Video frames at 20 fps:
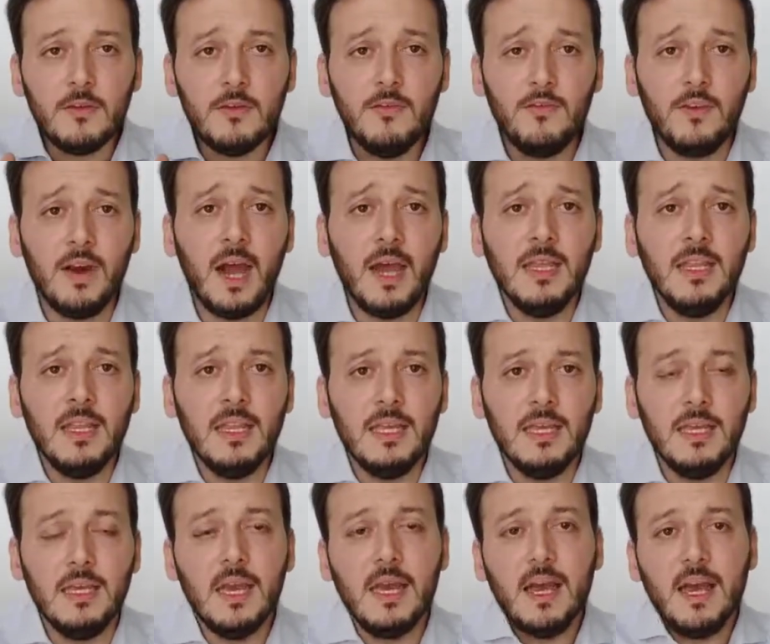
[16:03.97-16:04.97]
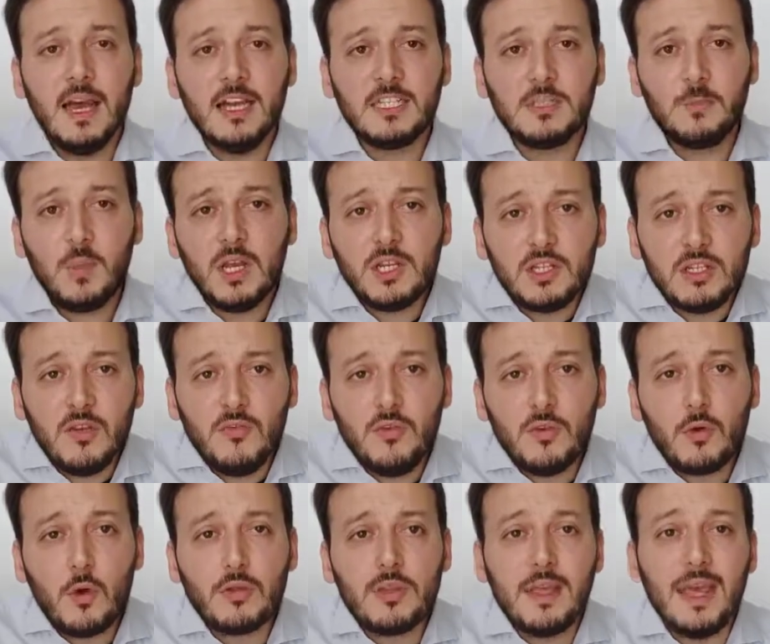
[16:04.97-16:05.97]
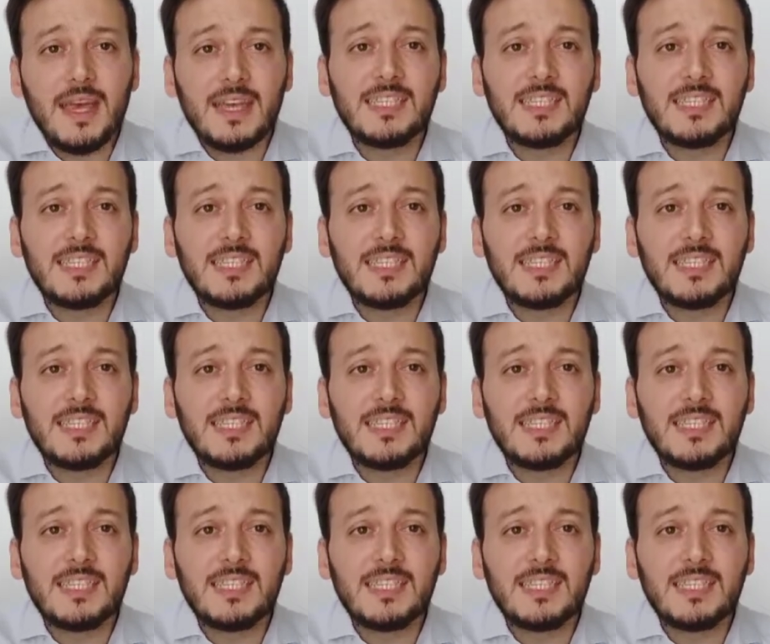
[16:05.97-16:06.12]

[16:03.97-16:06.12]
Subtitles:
Finally, especially if you're going to